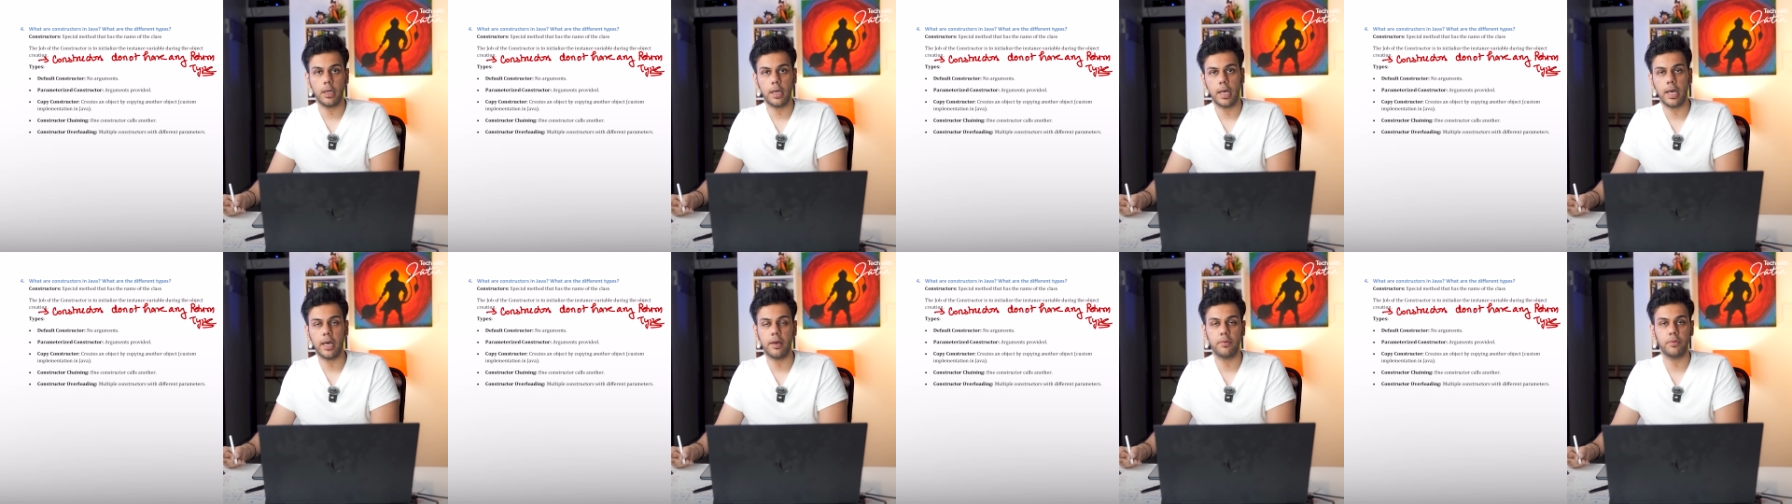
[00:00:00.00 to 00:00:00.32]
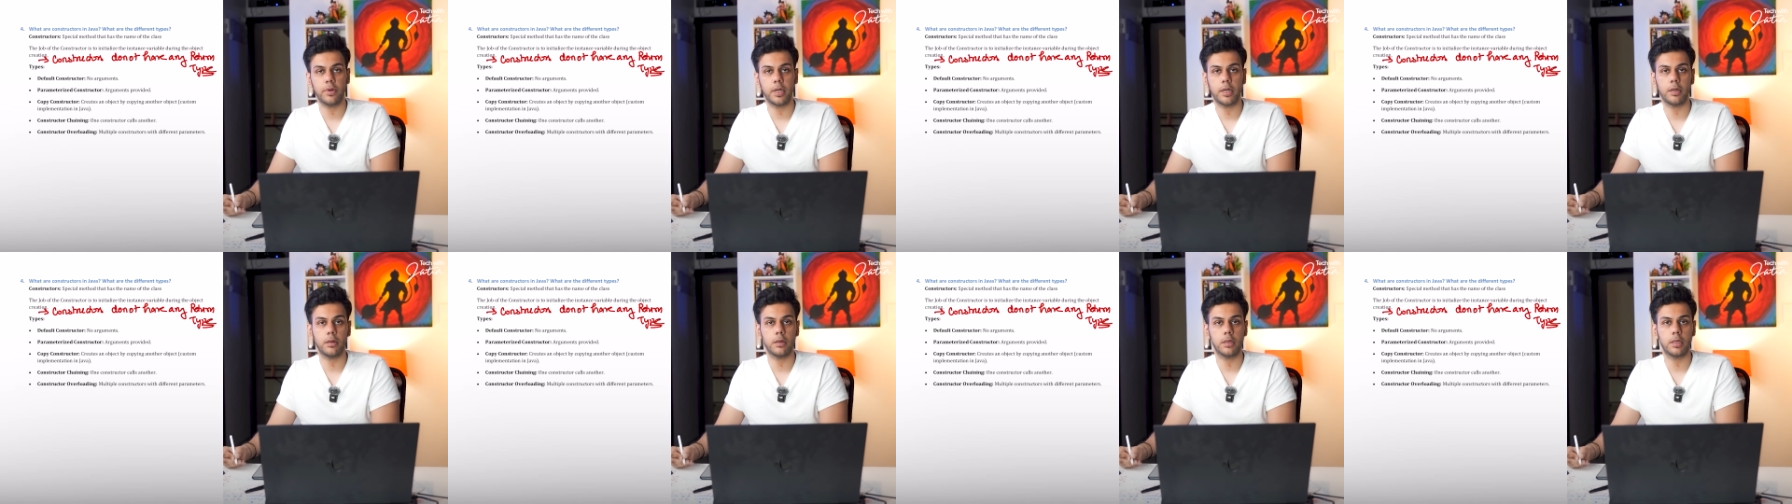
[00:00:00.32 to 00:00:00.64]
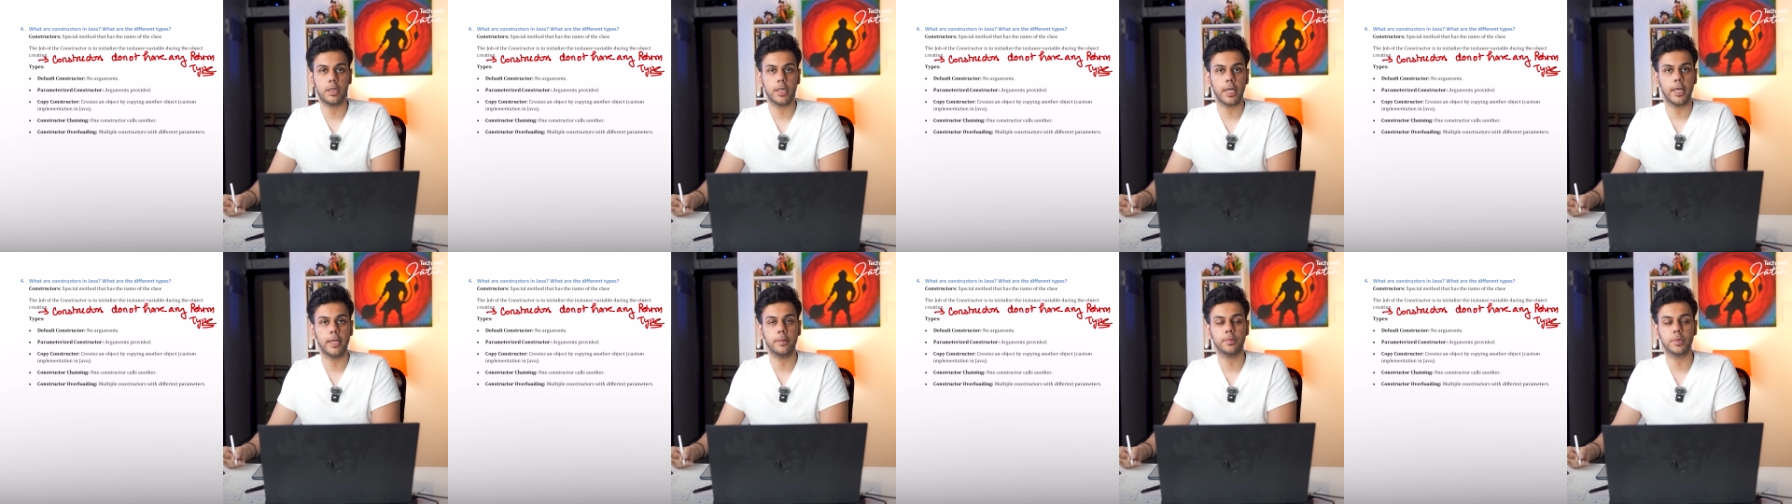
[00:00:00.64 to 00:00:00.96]
have
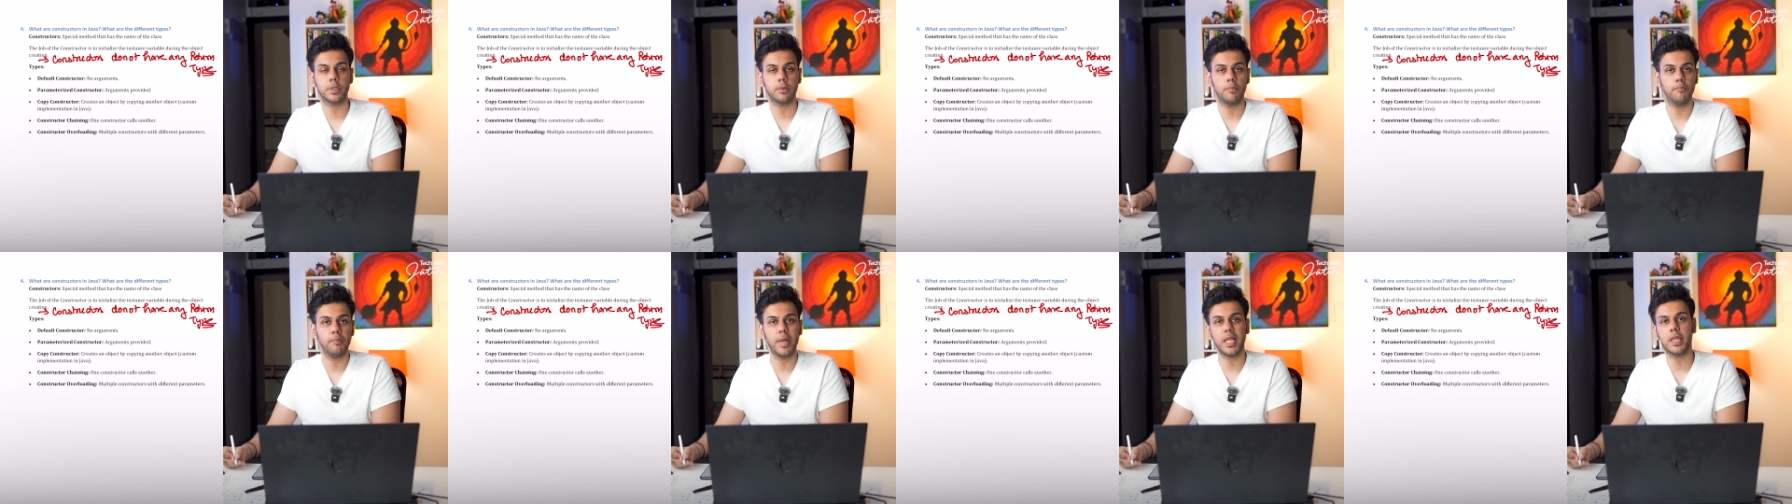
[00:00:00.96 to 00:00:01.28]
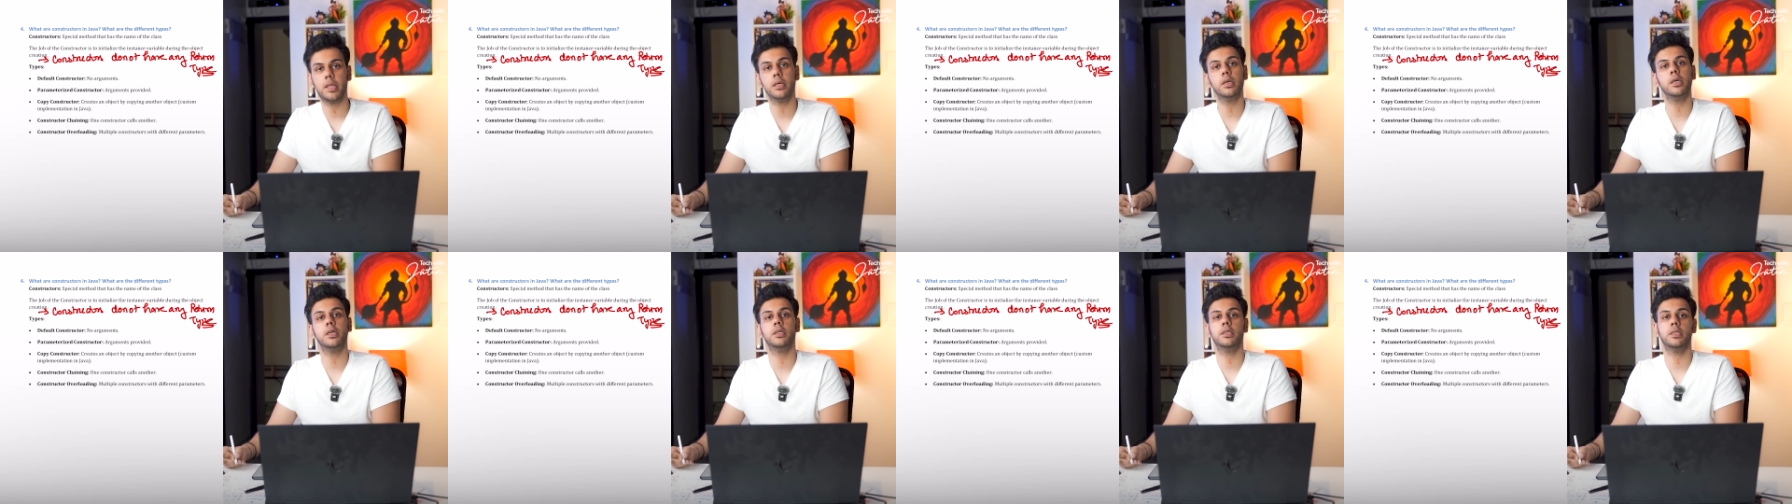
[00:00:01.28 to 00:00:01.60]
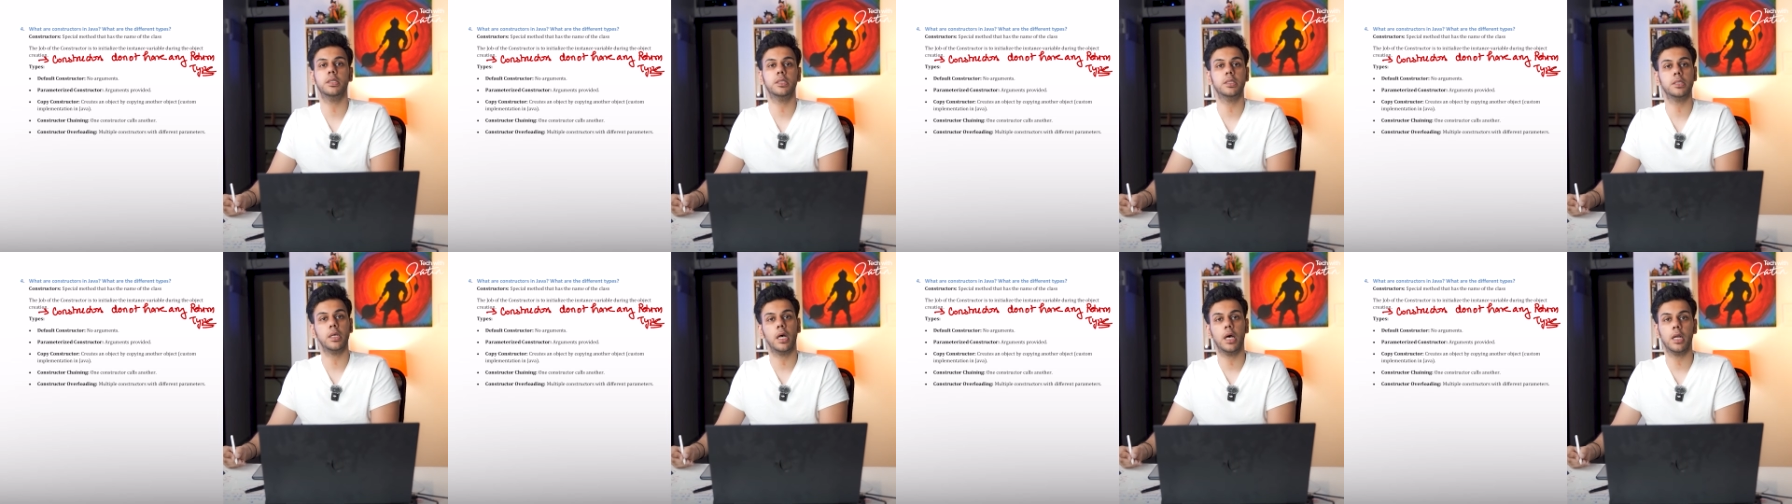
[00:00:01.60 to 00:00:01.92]
return types.
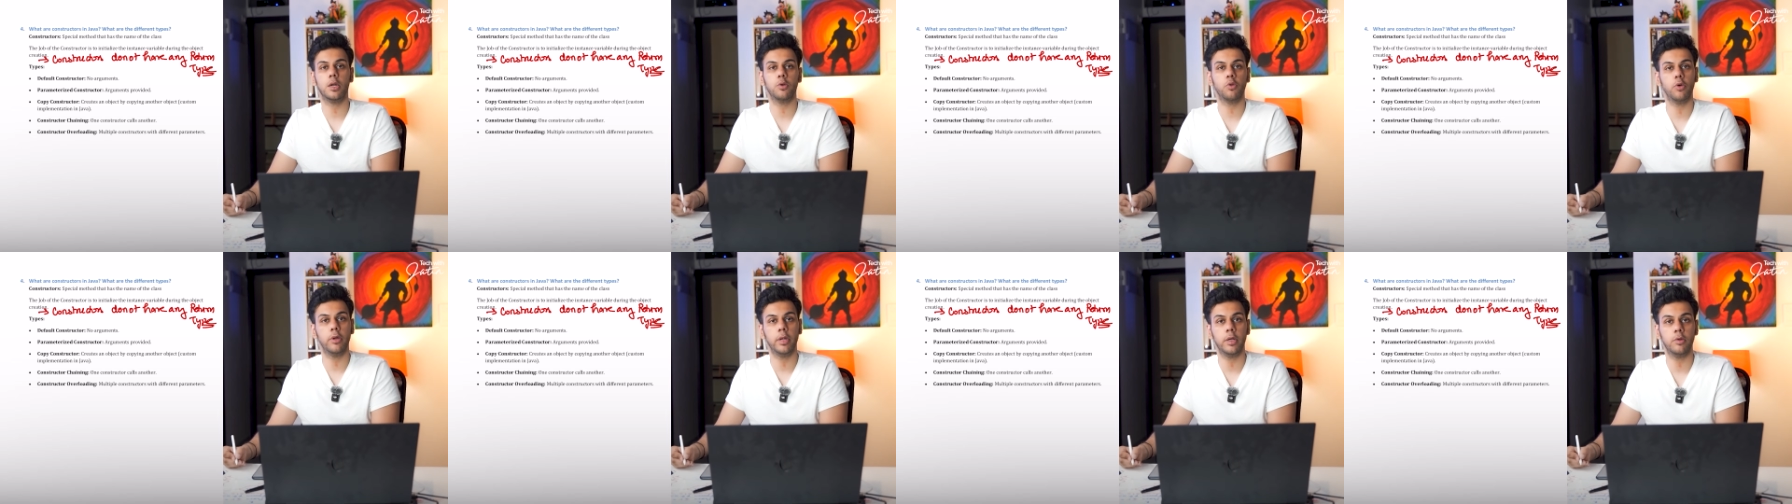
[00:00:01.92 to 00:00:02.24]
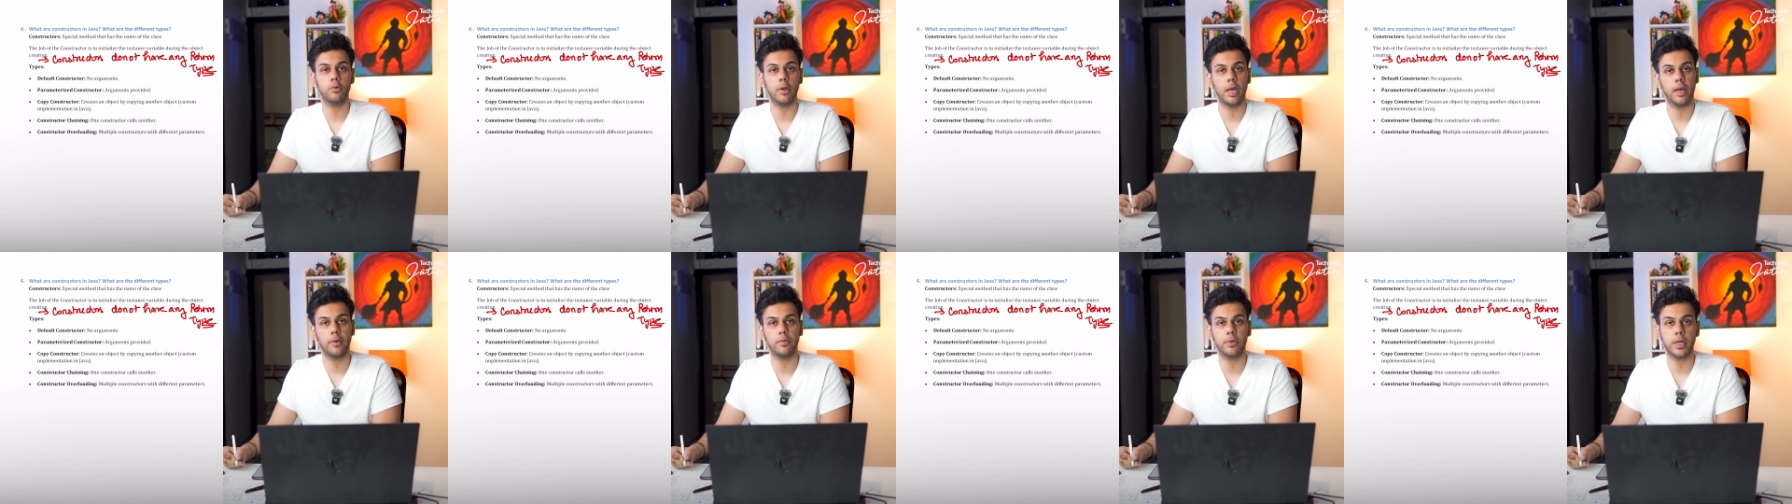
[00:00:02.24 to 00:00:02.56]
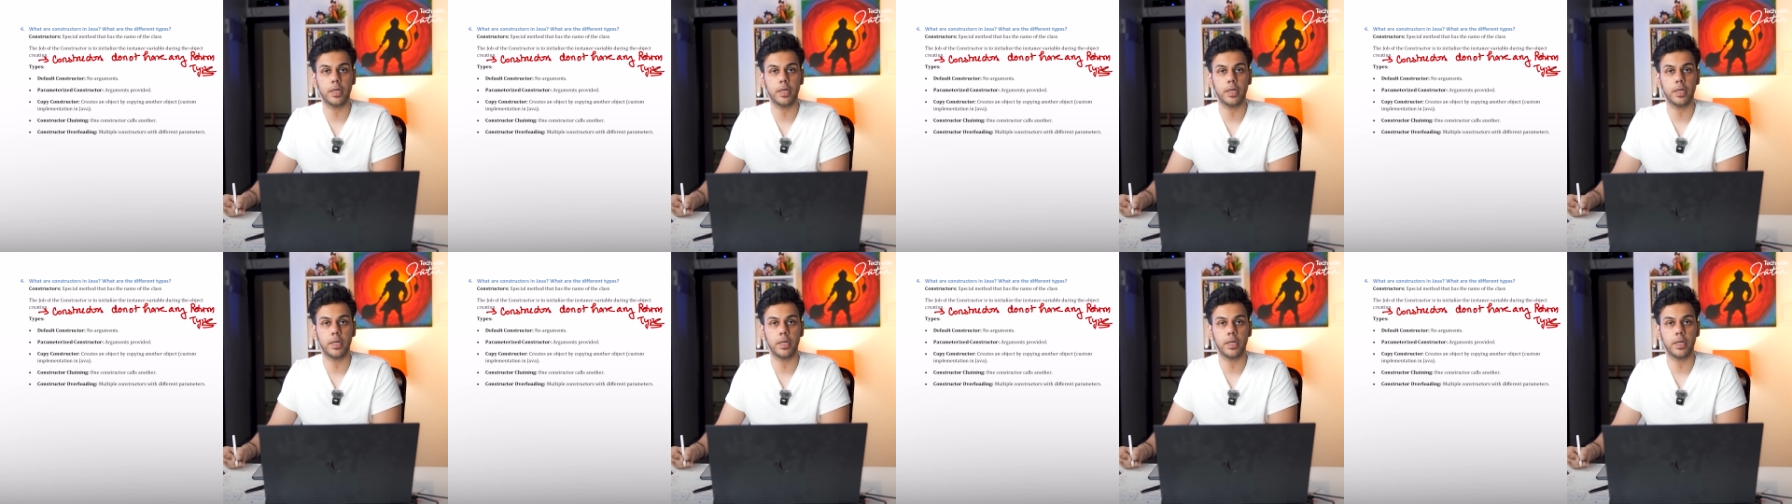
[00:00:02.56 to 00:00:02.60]
Methods are going to have